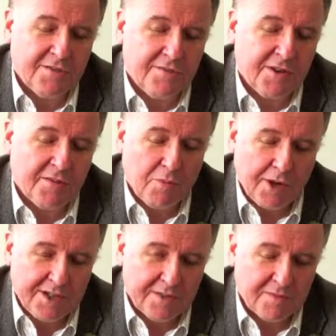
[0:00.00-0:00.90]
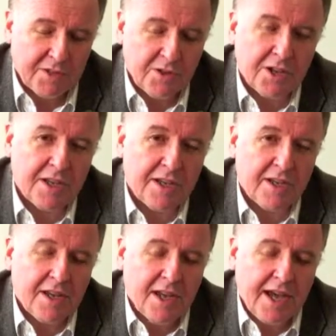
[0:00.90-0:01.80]
of different ways of doing
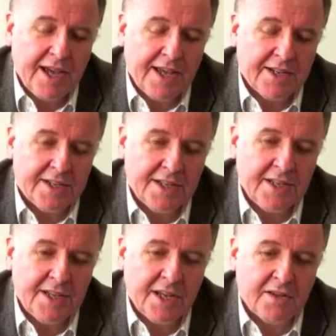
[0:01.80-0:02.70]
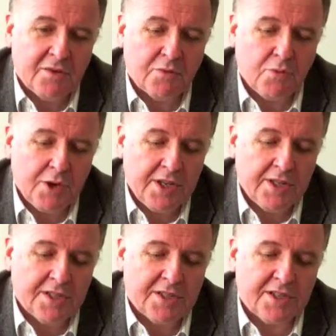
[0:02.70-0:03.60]
it, and in the end
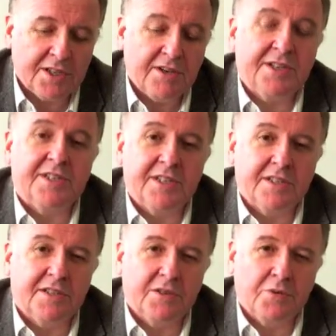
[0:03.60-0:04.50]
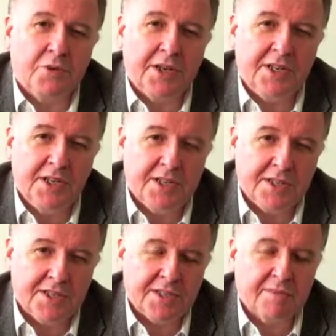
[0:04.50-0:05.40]
we decided that we
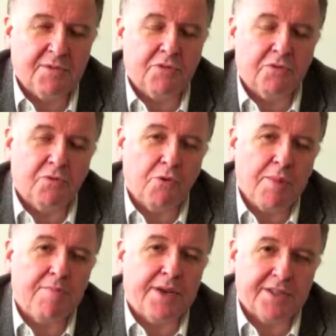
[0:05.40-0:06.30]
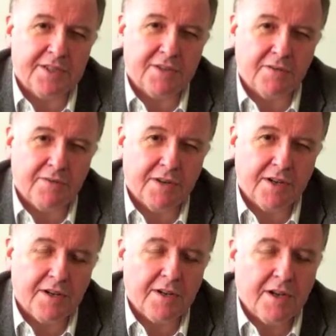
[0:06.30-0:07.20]
needed some sort of web-based
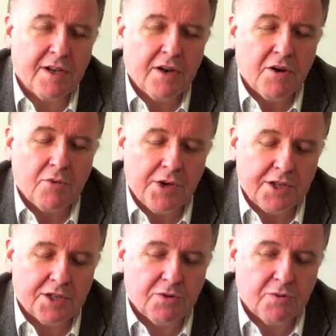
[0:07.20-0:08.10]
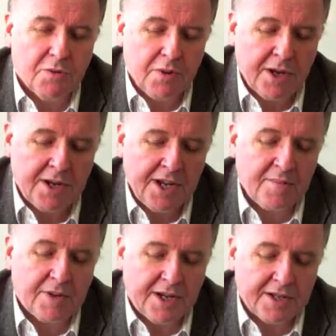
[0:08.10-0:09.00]
software which would
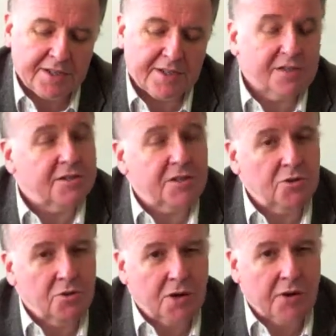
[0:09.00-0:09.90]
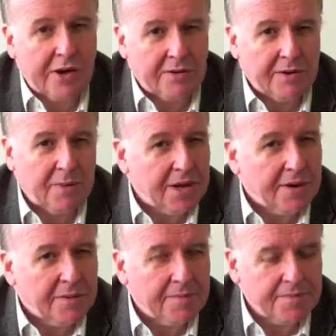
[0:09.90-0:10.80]
enable us to go out and about.